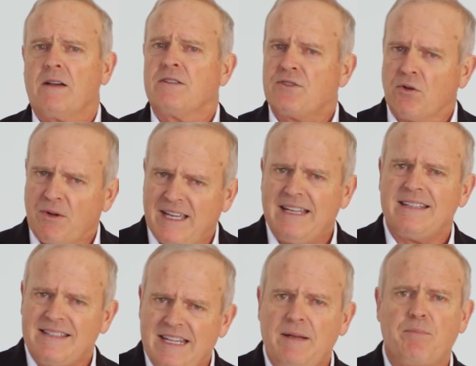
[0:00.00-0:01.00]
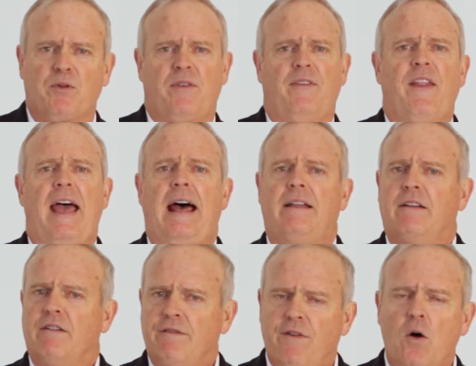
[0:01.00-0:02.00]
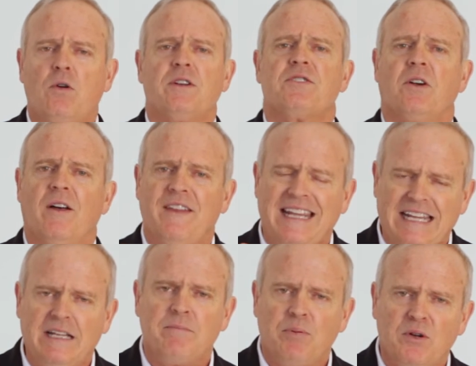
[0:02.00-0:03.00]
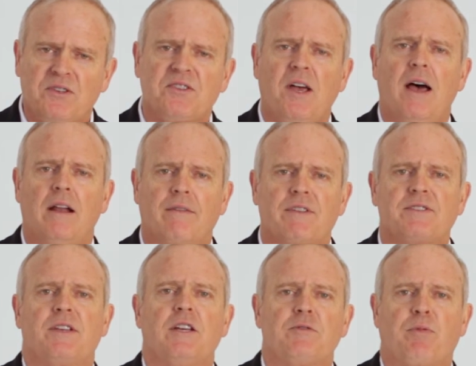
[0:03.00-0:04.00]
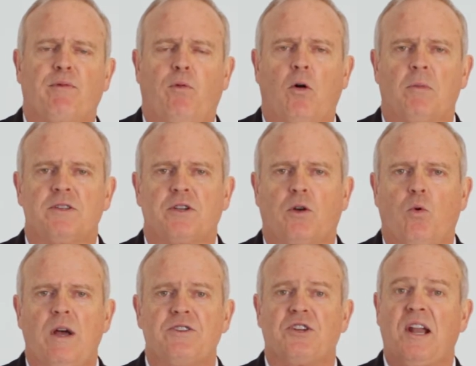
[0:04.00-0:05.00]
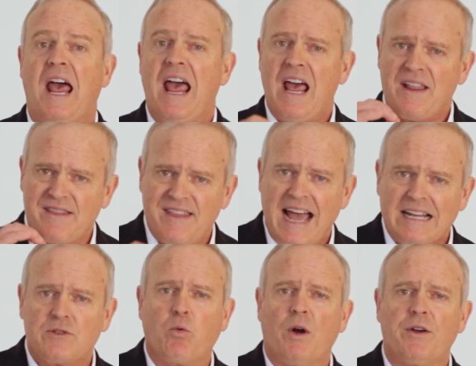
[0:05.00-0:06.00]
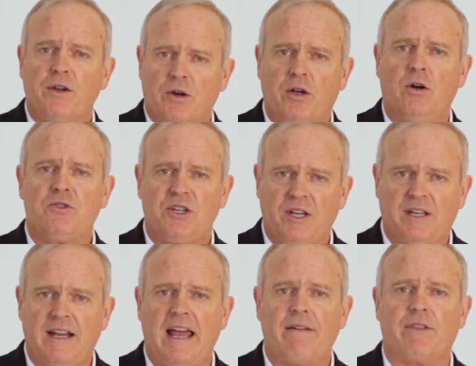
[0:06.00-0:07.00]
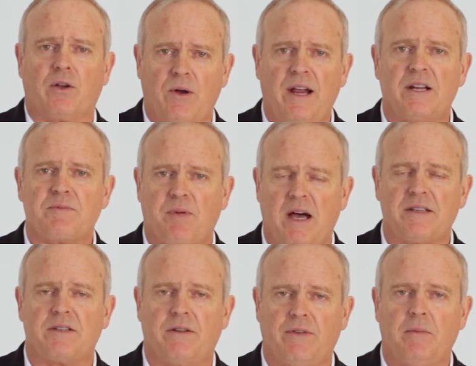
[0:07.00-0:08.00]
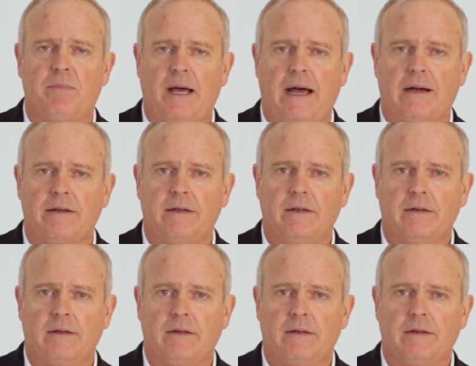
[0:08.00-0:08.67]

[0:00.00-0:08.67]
So get deeper than that. Focus on the input side of the sales performance equation. That's where your coaching can have the greatest positive impact.